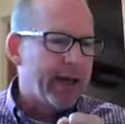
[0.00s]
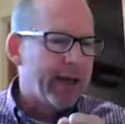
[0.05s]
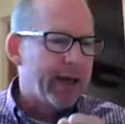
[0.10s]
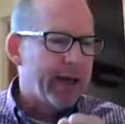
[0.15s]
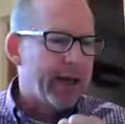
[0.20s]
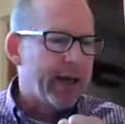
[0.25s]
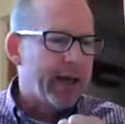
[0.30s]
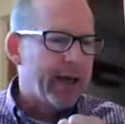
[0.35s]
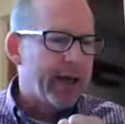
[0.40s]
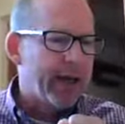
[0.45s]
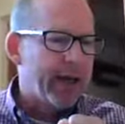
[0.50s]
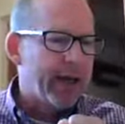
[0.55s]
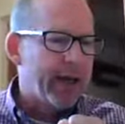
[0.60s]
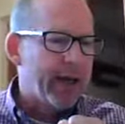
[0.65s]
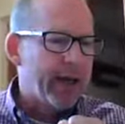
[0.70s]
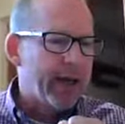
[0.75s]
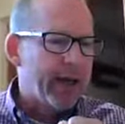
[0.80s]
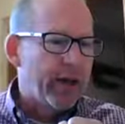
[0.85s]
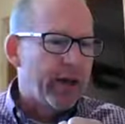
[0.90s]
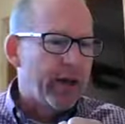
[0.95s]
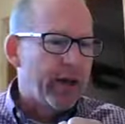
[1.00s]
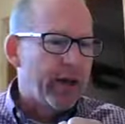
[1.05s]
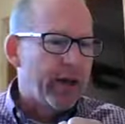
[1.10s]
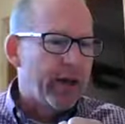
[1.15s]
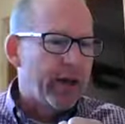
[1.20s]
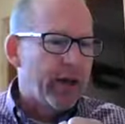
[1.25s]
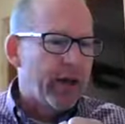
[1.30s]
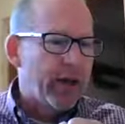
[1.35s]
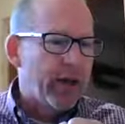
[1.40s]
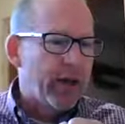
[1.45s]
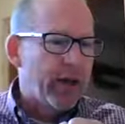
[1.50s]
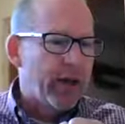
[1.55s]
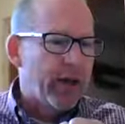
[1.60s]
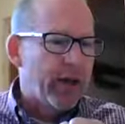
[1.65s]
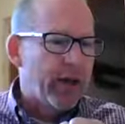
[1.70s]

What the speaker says: Nothing is said.